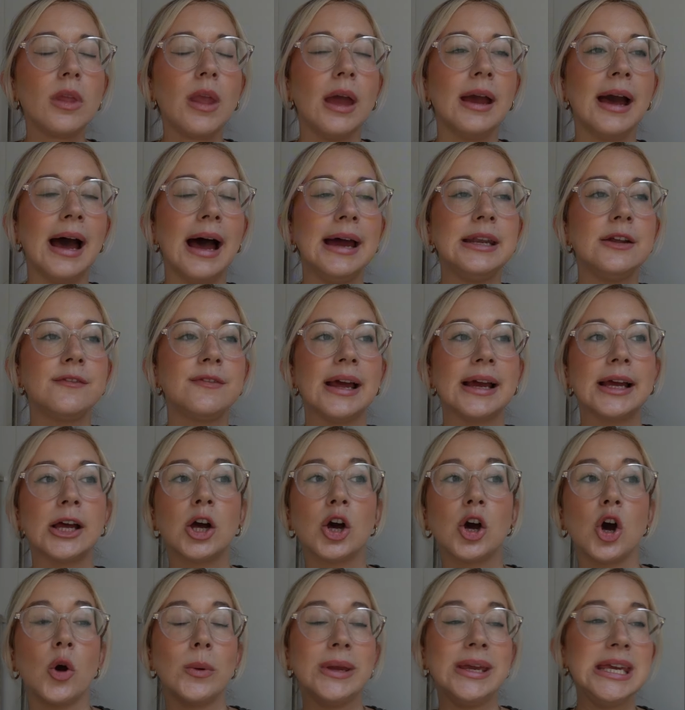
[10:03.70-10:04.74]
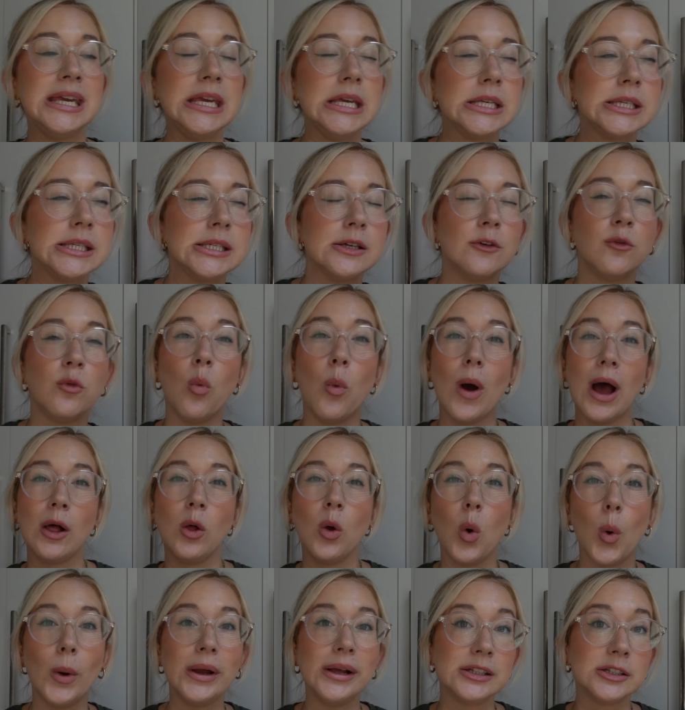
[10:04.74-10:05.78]
kind of like a cohesive,
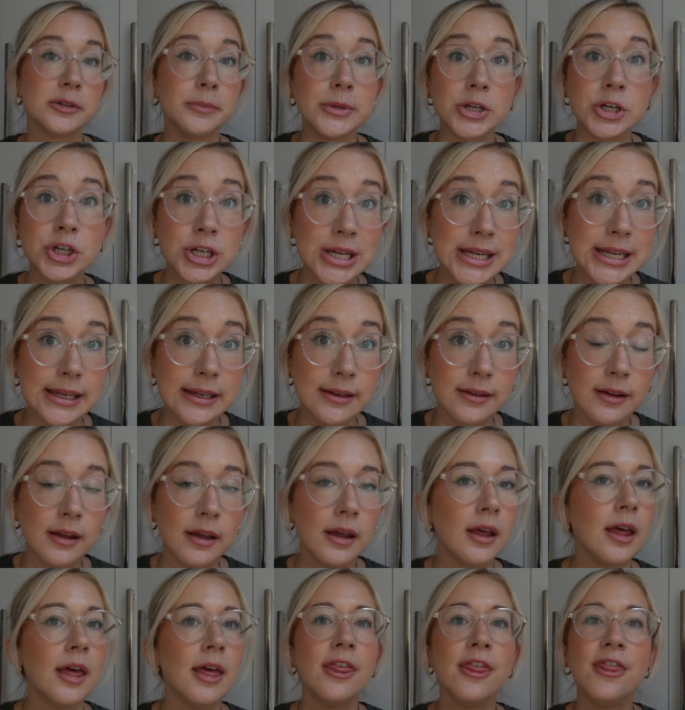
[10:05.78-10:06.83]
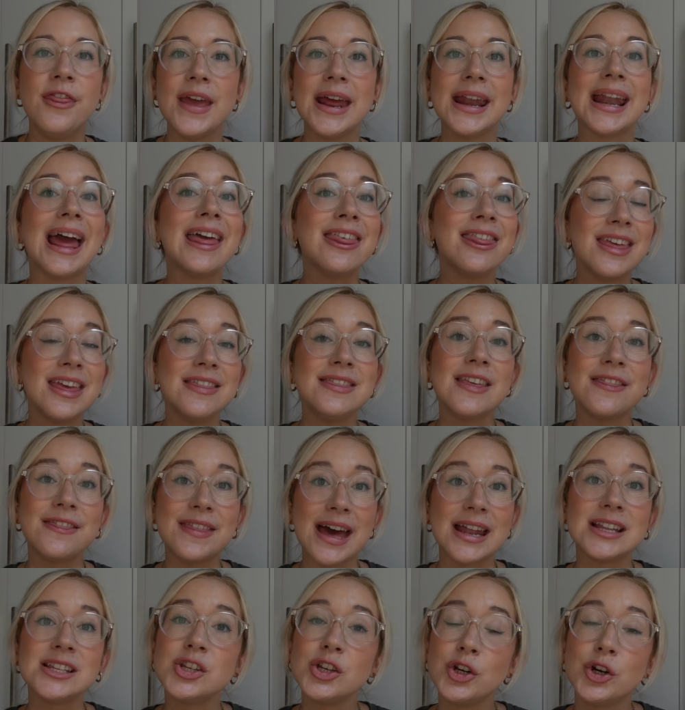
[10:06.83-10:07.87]
well-oiled machine, then I think
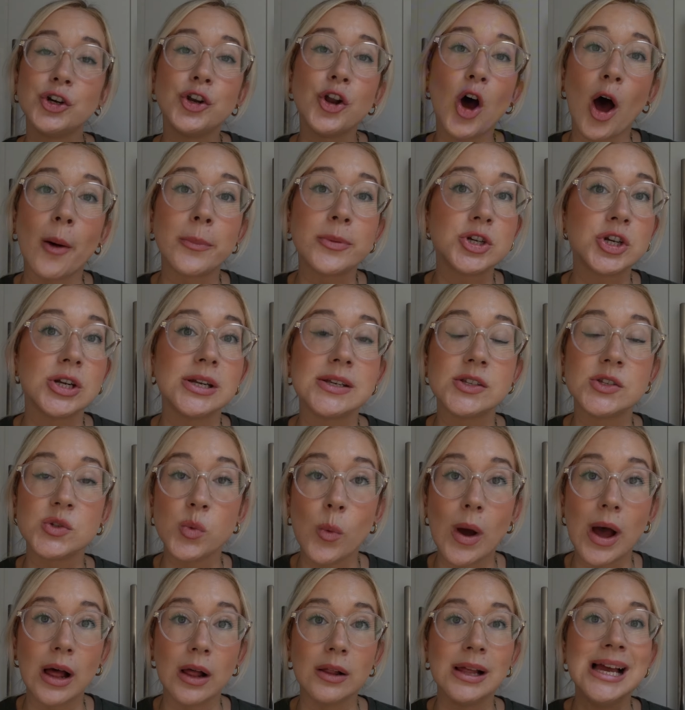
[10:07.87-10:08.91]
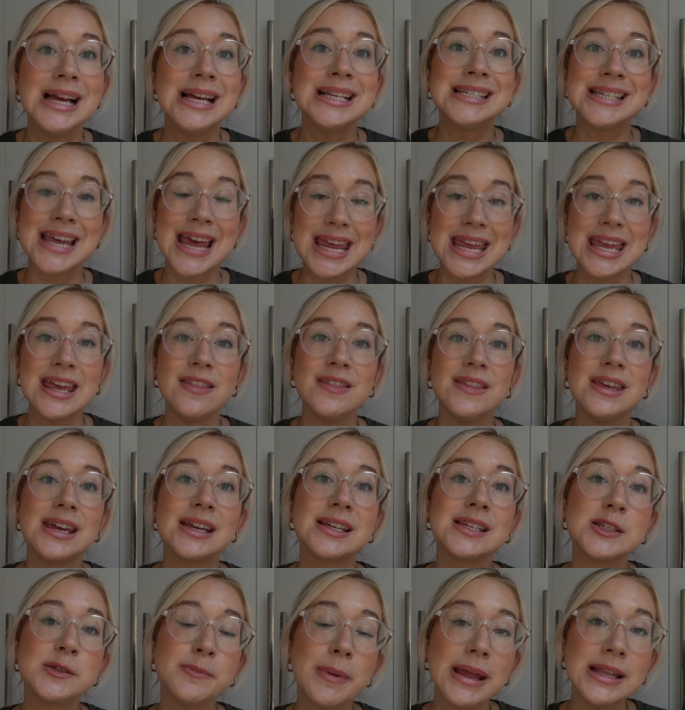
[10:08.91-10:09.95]
that is a good option as well. Taking the
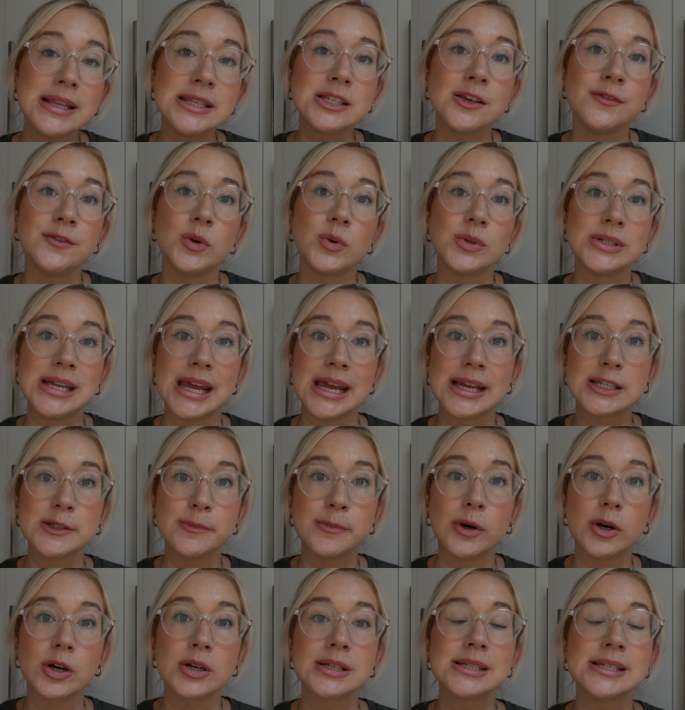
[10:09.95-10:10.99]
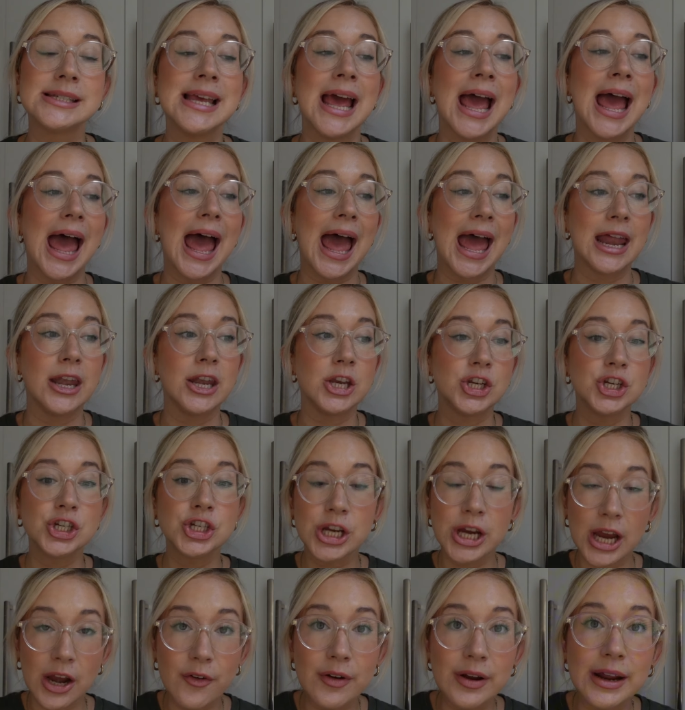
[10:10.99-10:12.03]
expense of your textbooks and
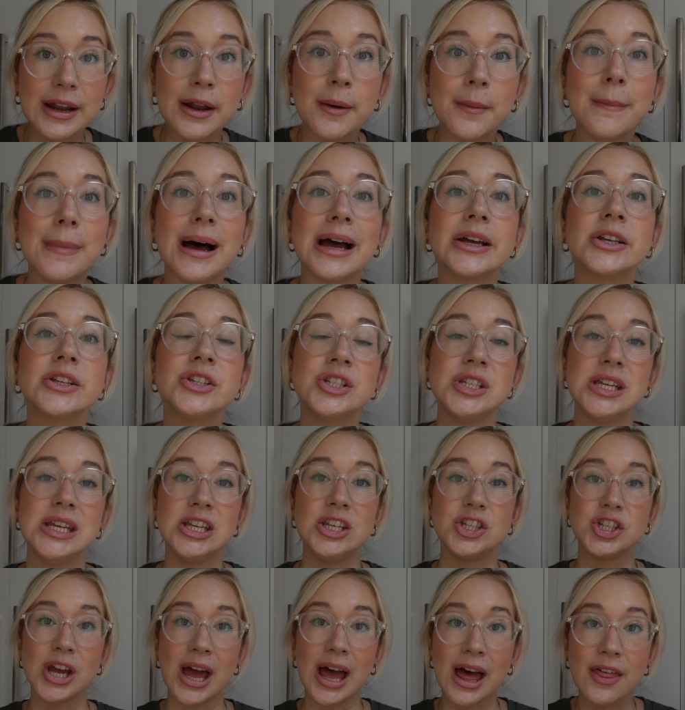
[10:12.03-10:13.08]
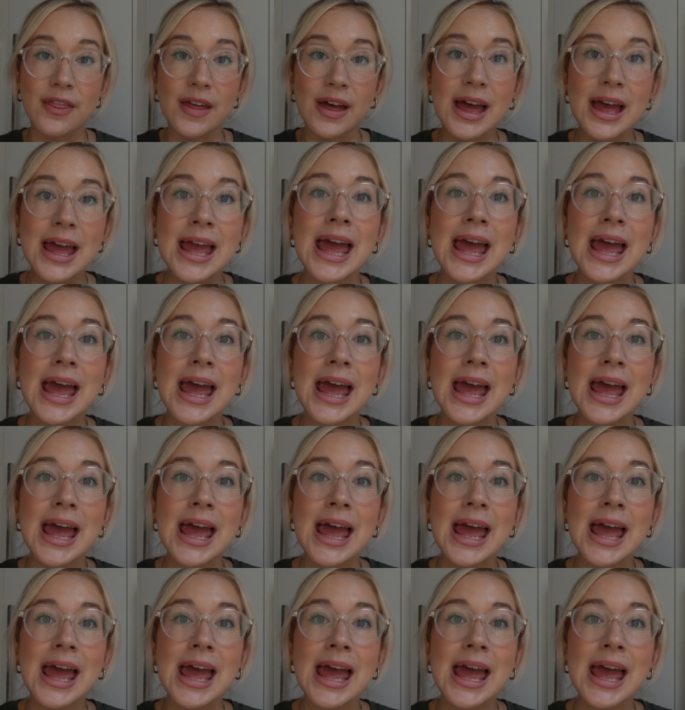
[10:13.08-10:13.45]
sharing it amongst each other